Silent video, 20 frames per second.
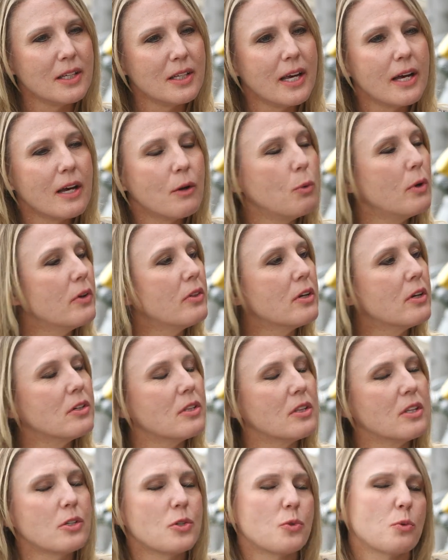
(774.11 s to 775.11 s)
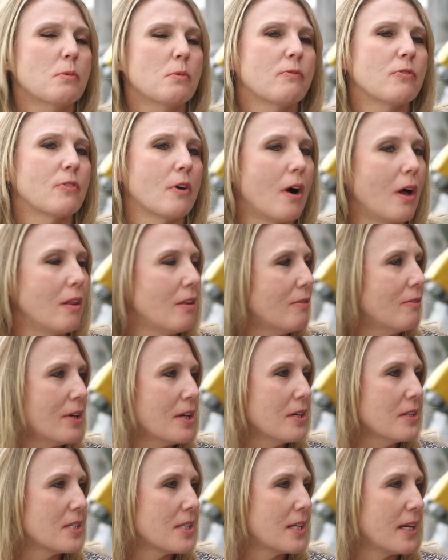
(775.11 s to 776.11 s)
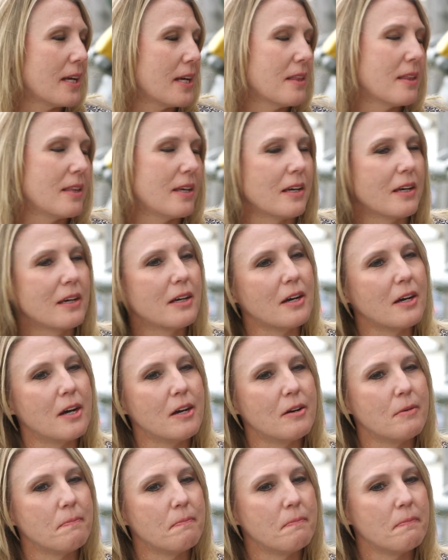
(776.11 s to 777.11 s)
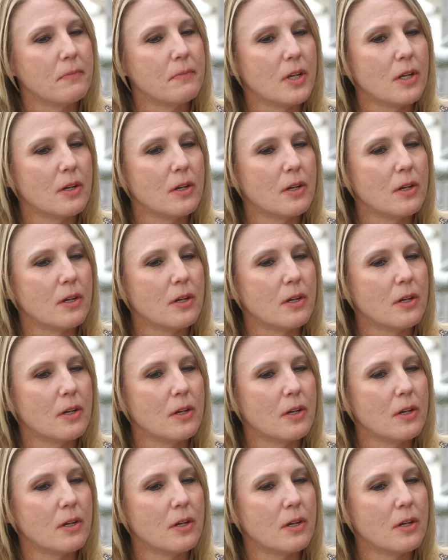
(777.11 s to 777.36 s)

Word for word: Yeah, well, there, there's room for all of us, and I think um,